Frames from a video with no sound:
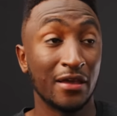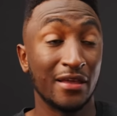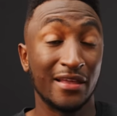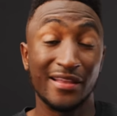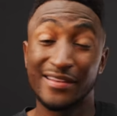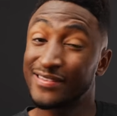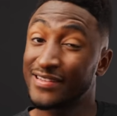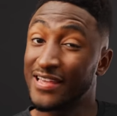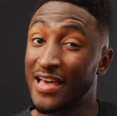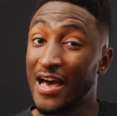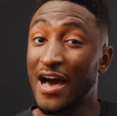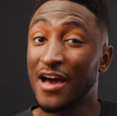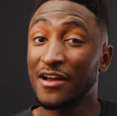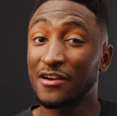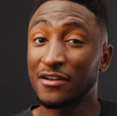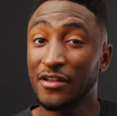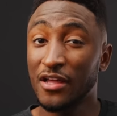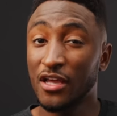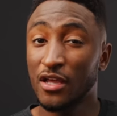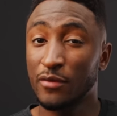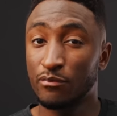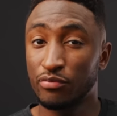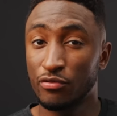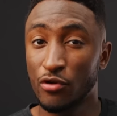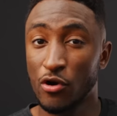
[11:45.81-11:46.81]
It's kind of
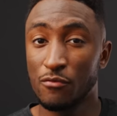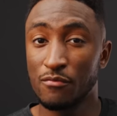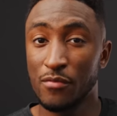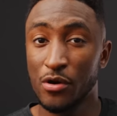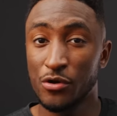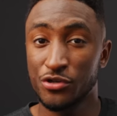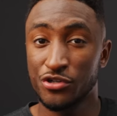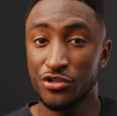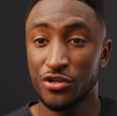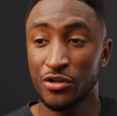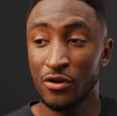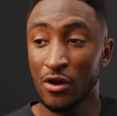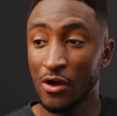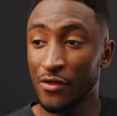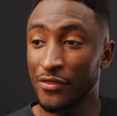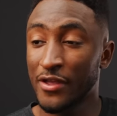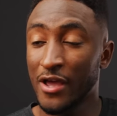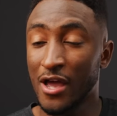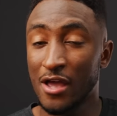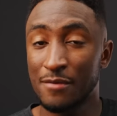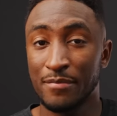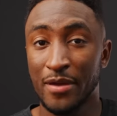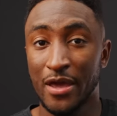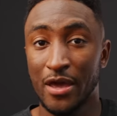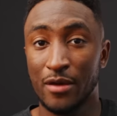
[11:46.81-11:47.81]
like ProMotion on the
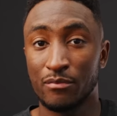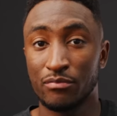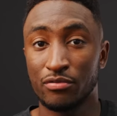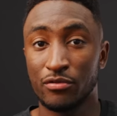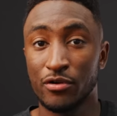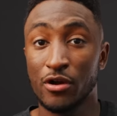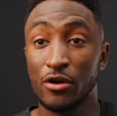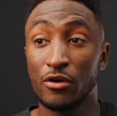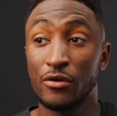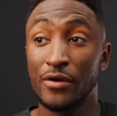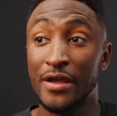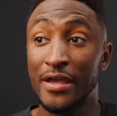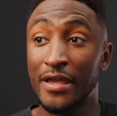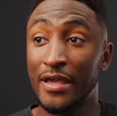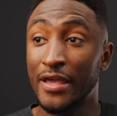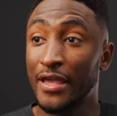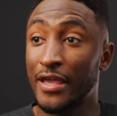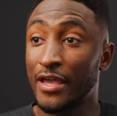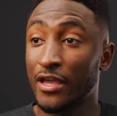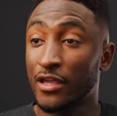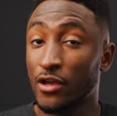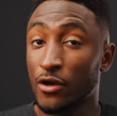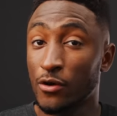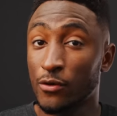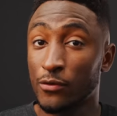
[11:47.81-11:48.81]
iPad Pro.
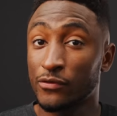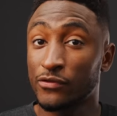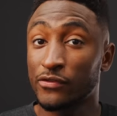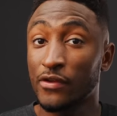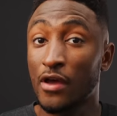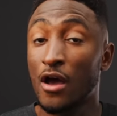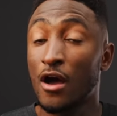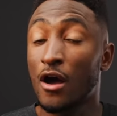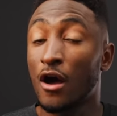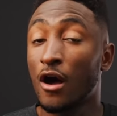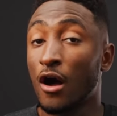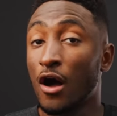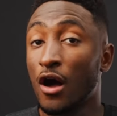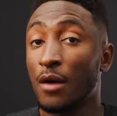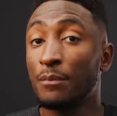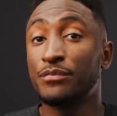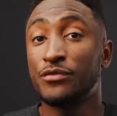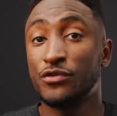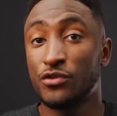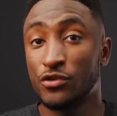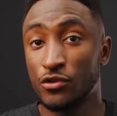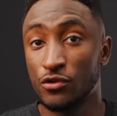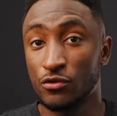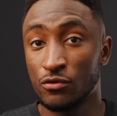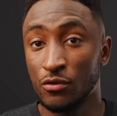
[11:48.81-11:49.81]
It goes up
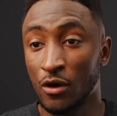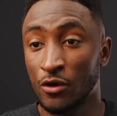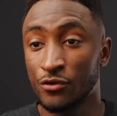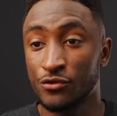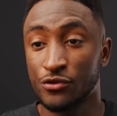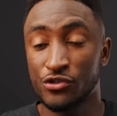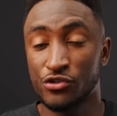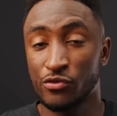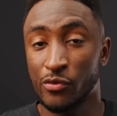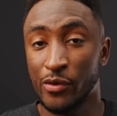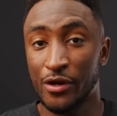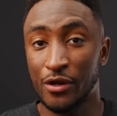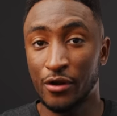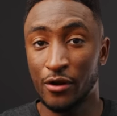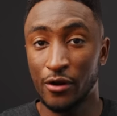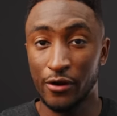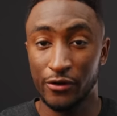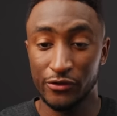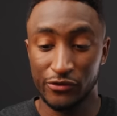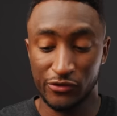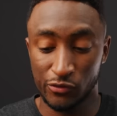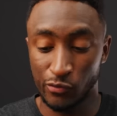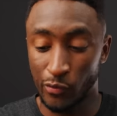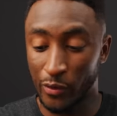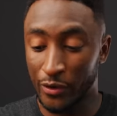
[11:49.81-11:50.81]
to 120
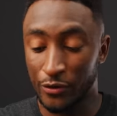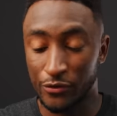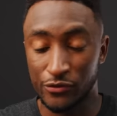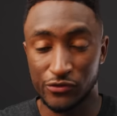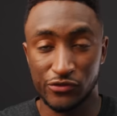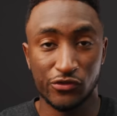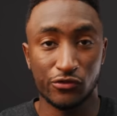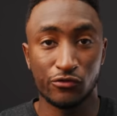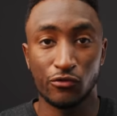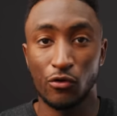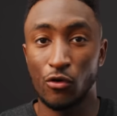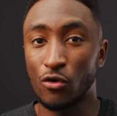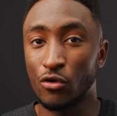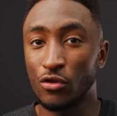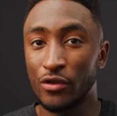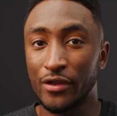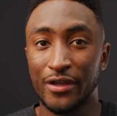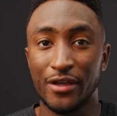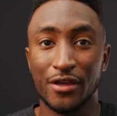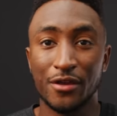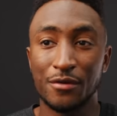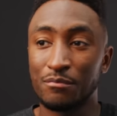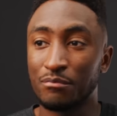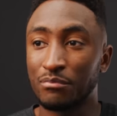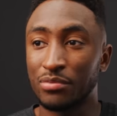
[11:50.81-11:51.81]
hertz when you're
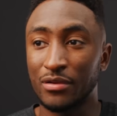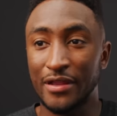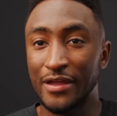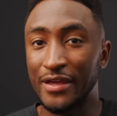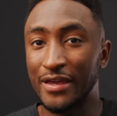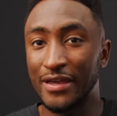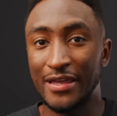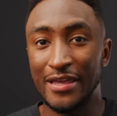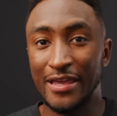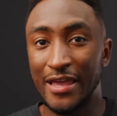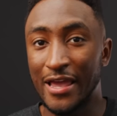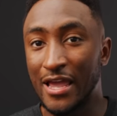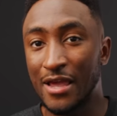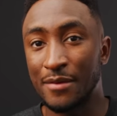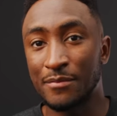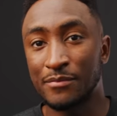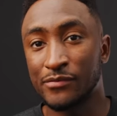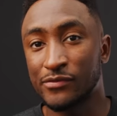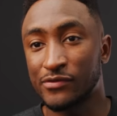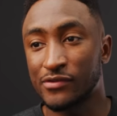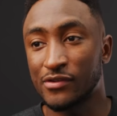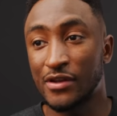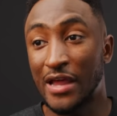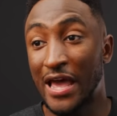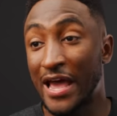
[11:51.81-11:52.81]
scrolling and playing
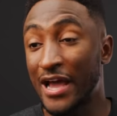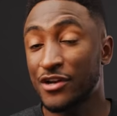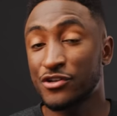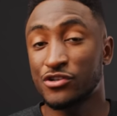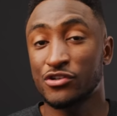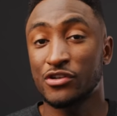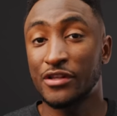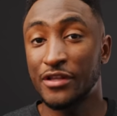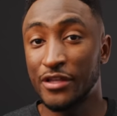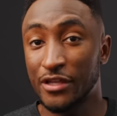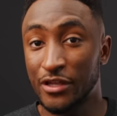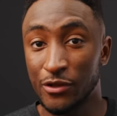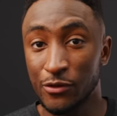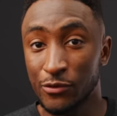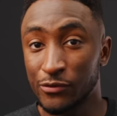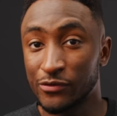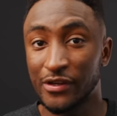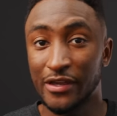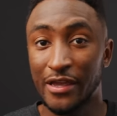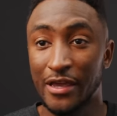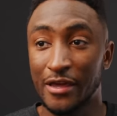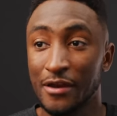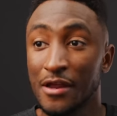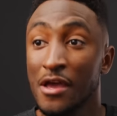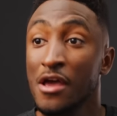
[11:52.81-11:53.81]
games and actually
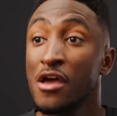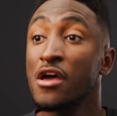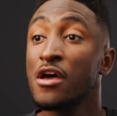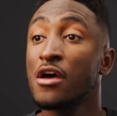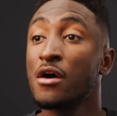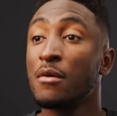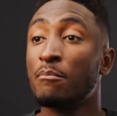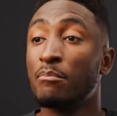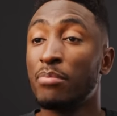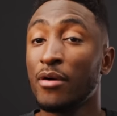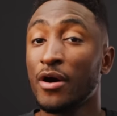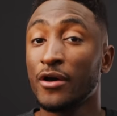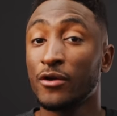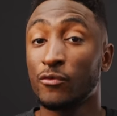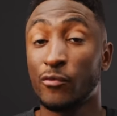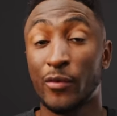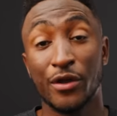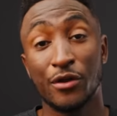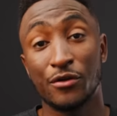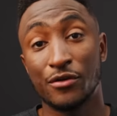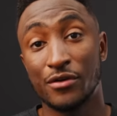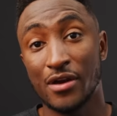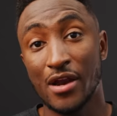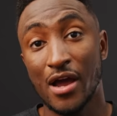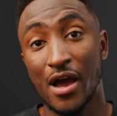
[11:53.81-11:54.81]
using it. But when
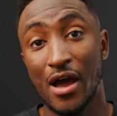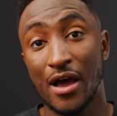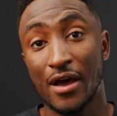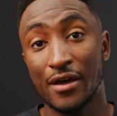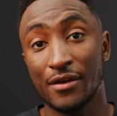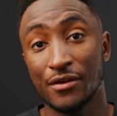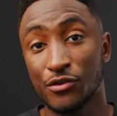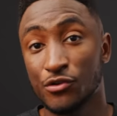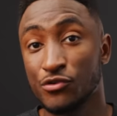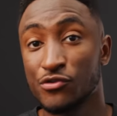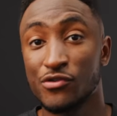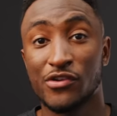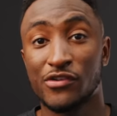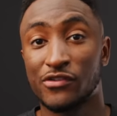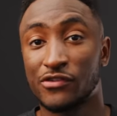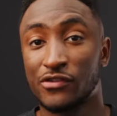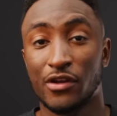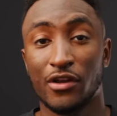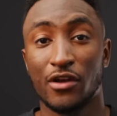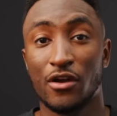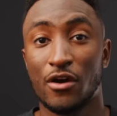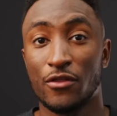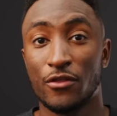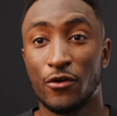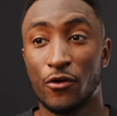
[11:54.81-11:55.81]
you're not, you're just
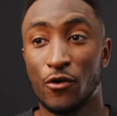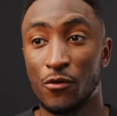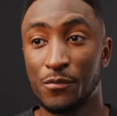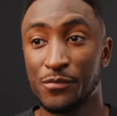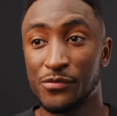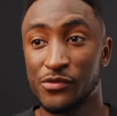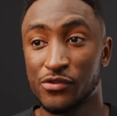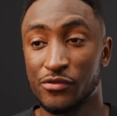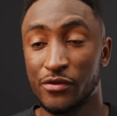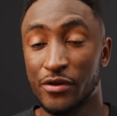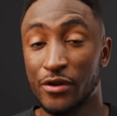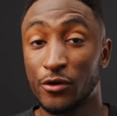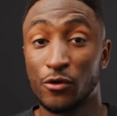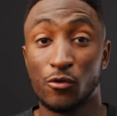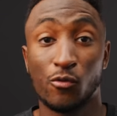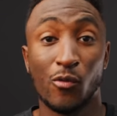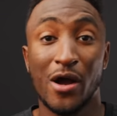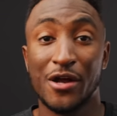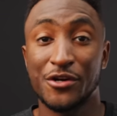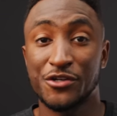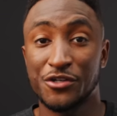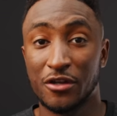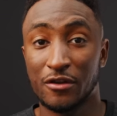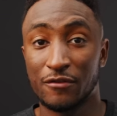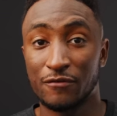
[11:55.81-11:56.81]
sitting on the home screen or
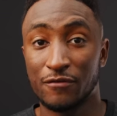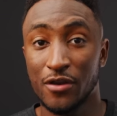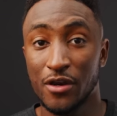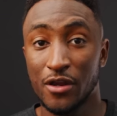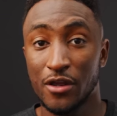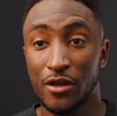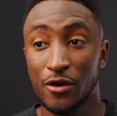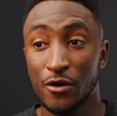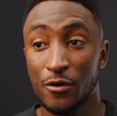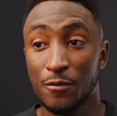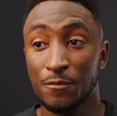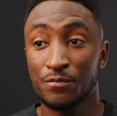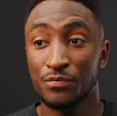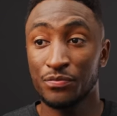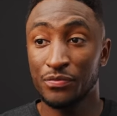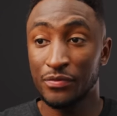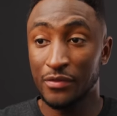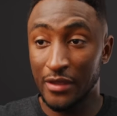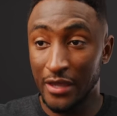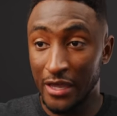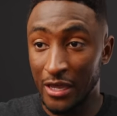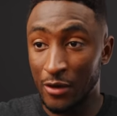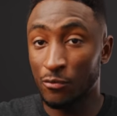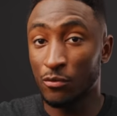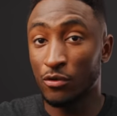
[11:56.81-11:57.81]
watching a video,
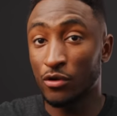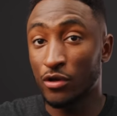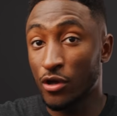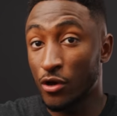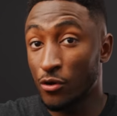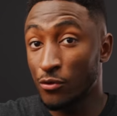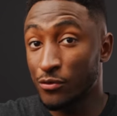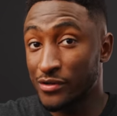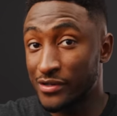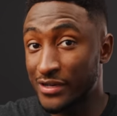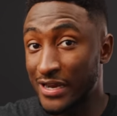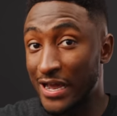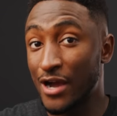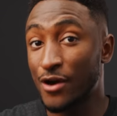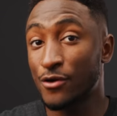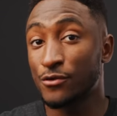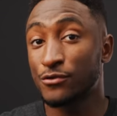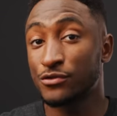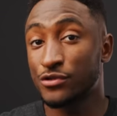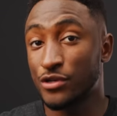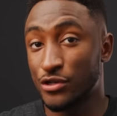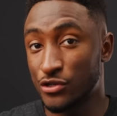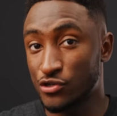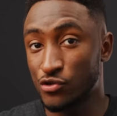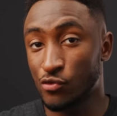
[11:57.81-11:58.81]
it will go down
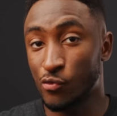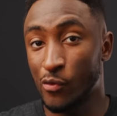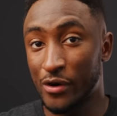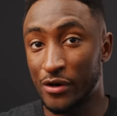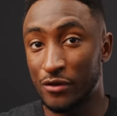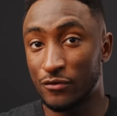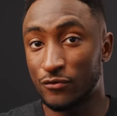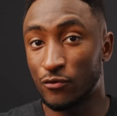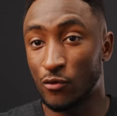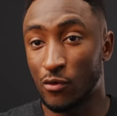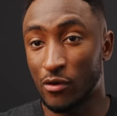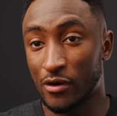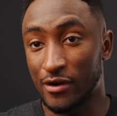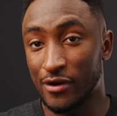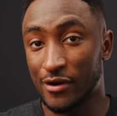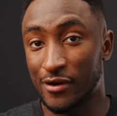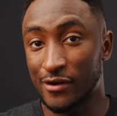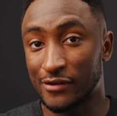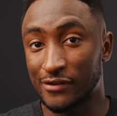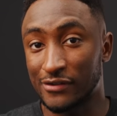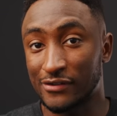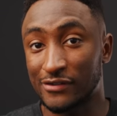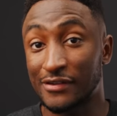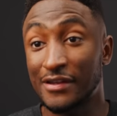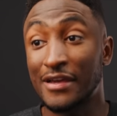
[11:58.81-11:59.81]
to 24
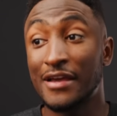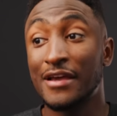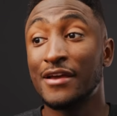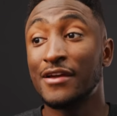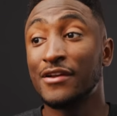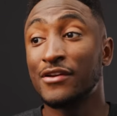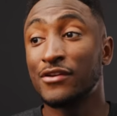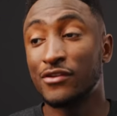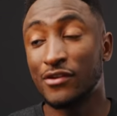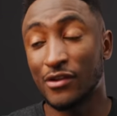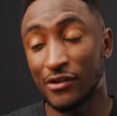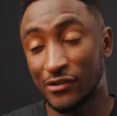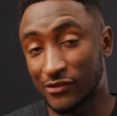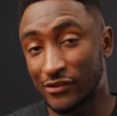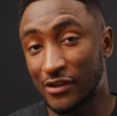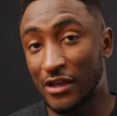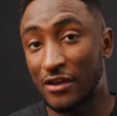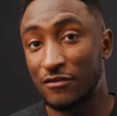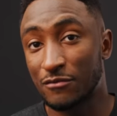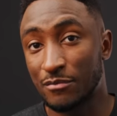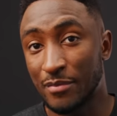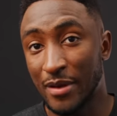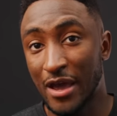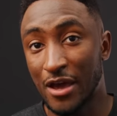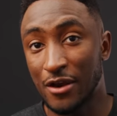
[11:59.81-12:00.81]
hertz to
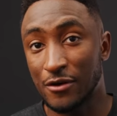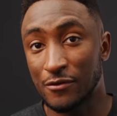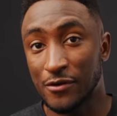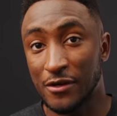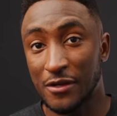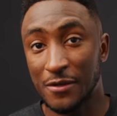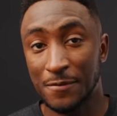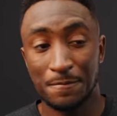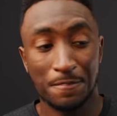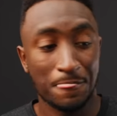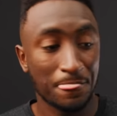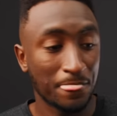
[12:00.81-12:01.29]
save battery.